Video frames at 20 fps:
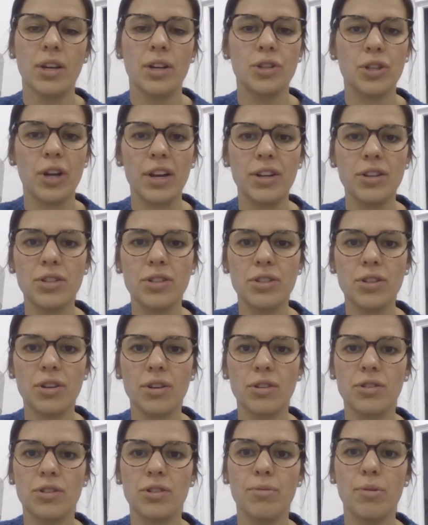changes to
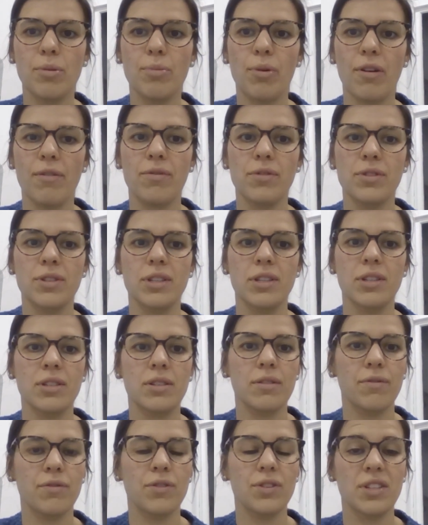consumer
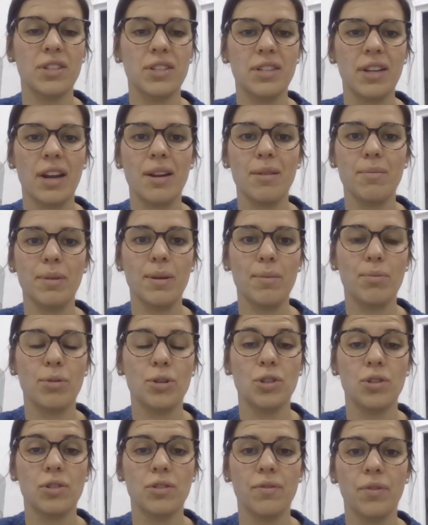preferences for sustainably
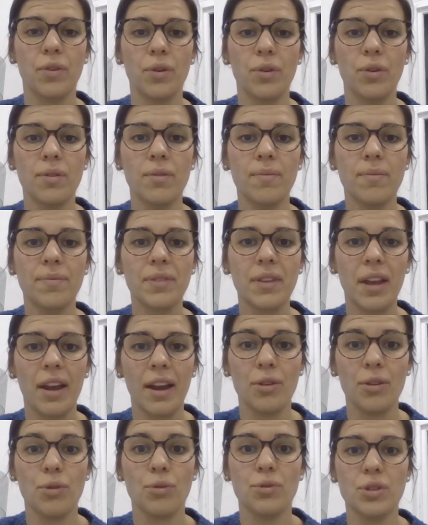produced food,
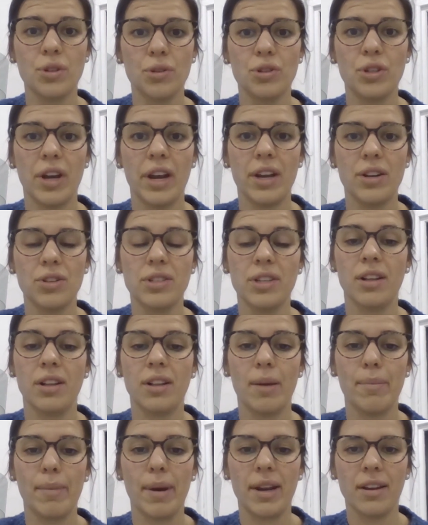and also changes in
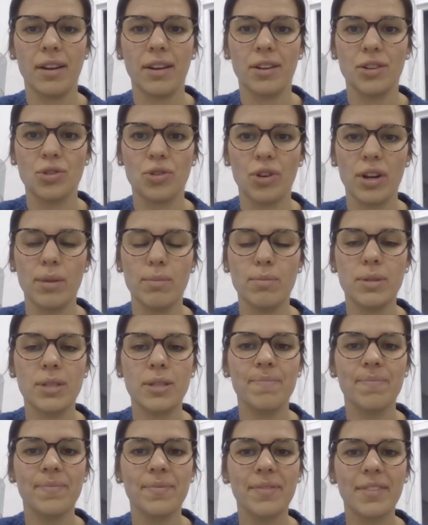climatic extremes.